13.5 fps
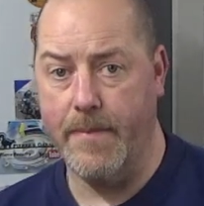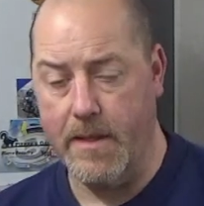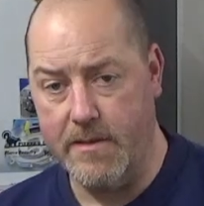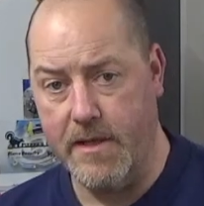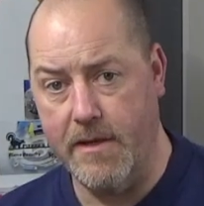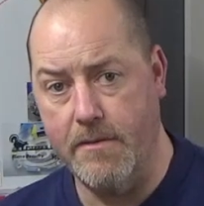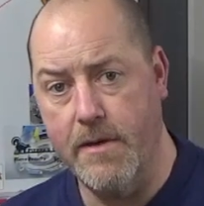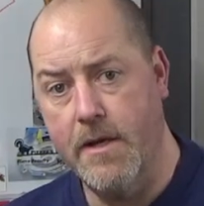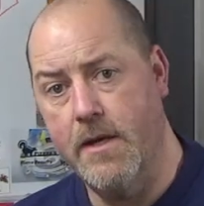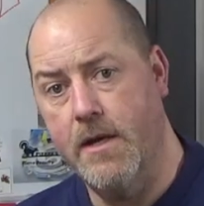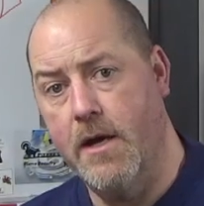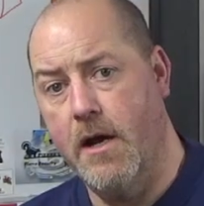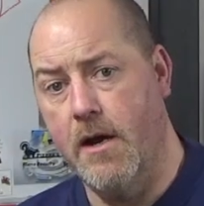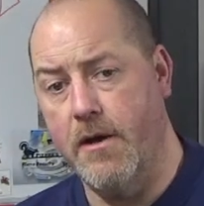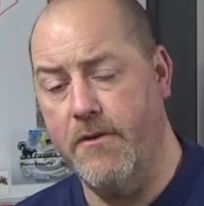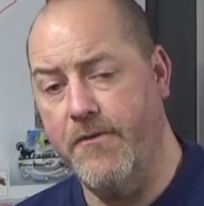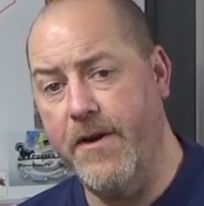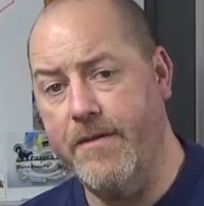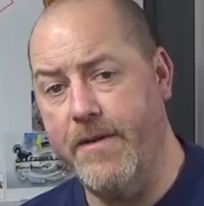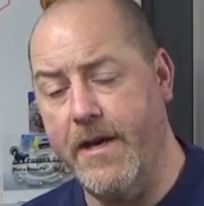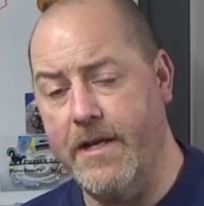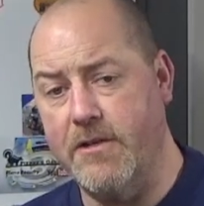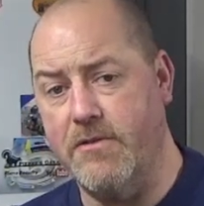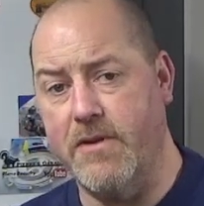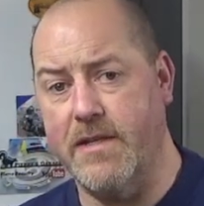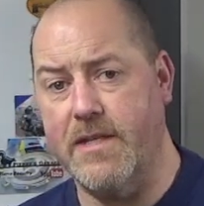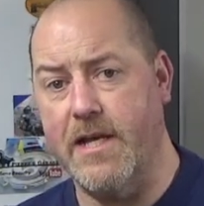So hope you found that
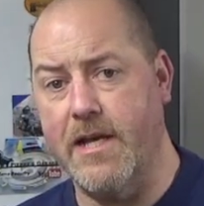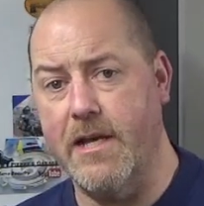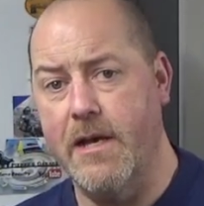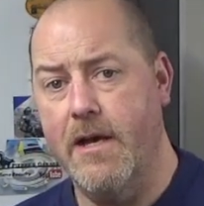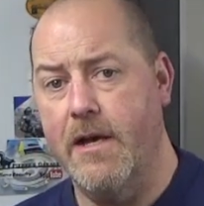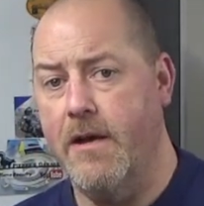interesting.